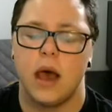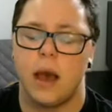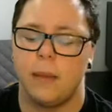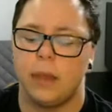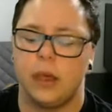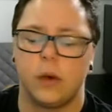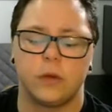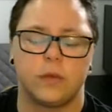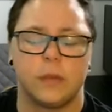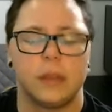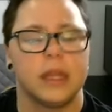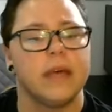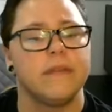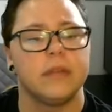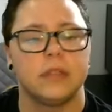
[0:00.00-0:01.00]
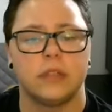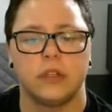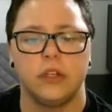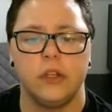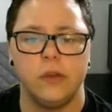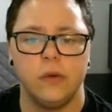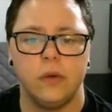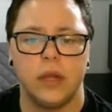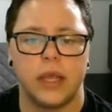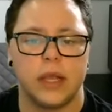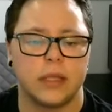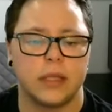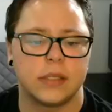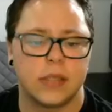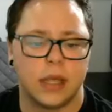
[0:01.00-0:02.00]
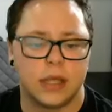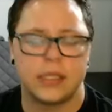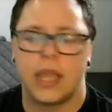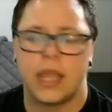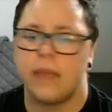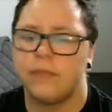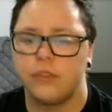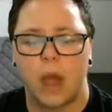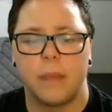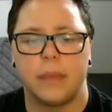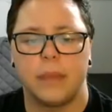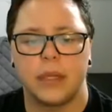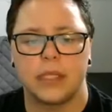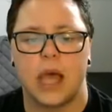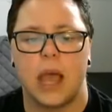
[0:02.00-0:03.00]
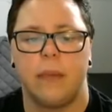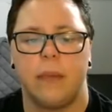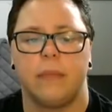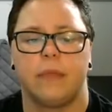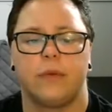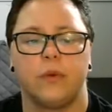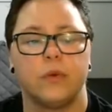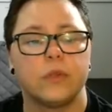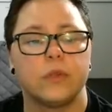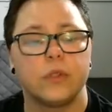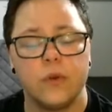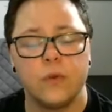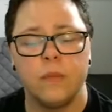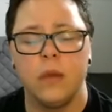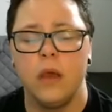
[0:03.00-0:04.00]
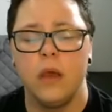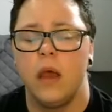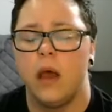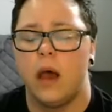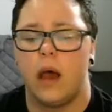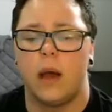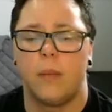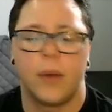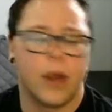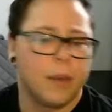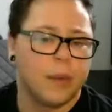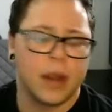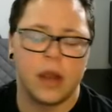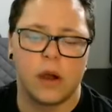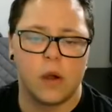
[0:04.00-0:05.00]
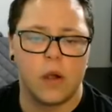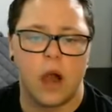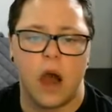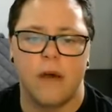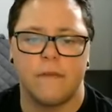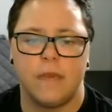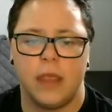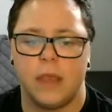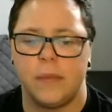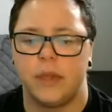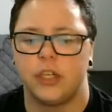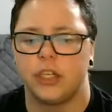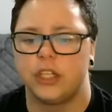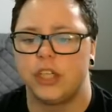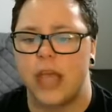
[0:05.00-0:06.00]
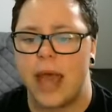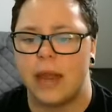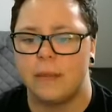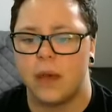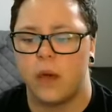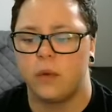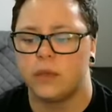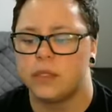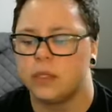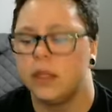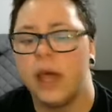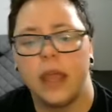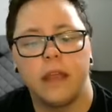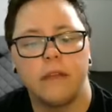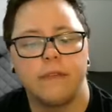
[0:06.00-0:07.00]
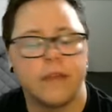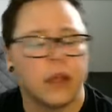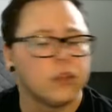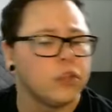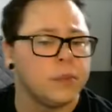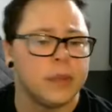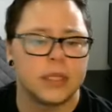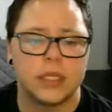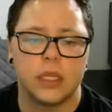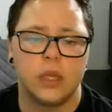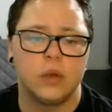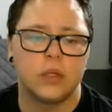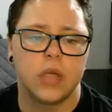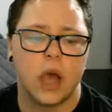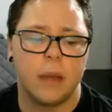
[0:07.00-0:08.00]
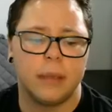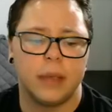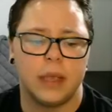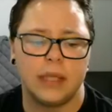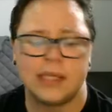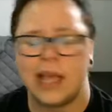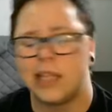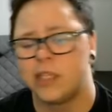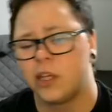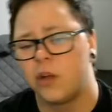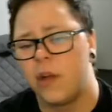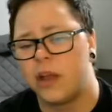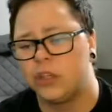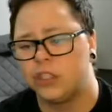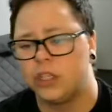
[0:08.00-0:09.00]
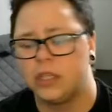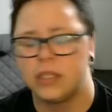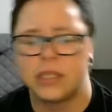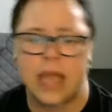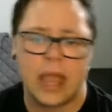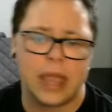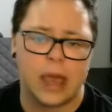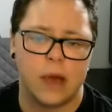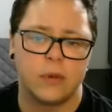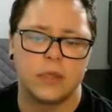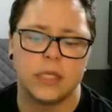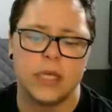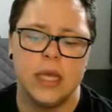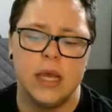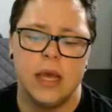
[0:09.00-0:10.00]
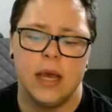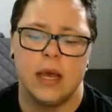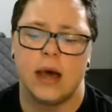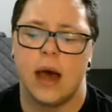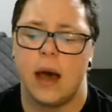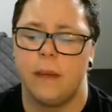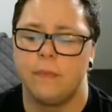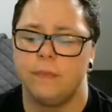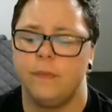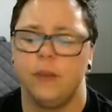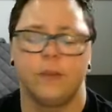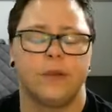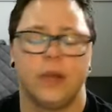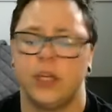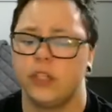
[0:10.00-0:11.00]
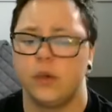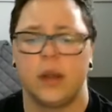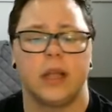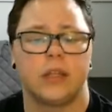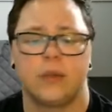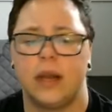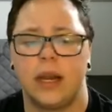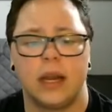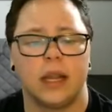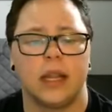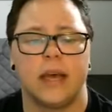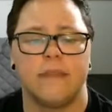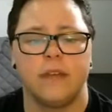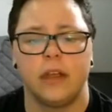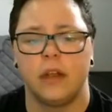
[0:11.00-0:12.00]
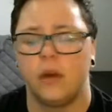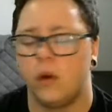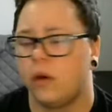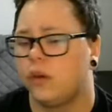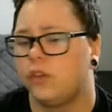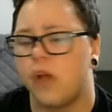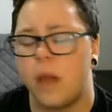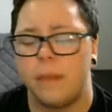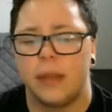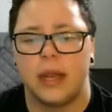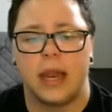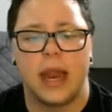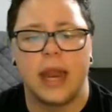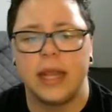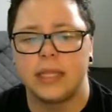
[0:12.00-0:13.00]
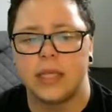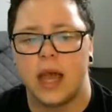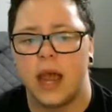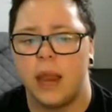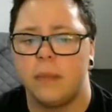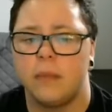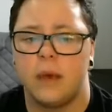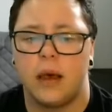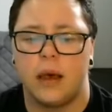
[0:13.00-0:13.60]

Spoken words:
It goes from 11 till noon. It is a safe drop-in time through Zoom where you bring your own coffee and we just chat about life, LGBTQ topics, answer questions, hang out. Feel free to join us right at 11 or drop in at any time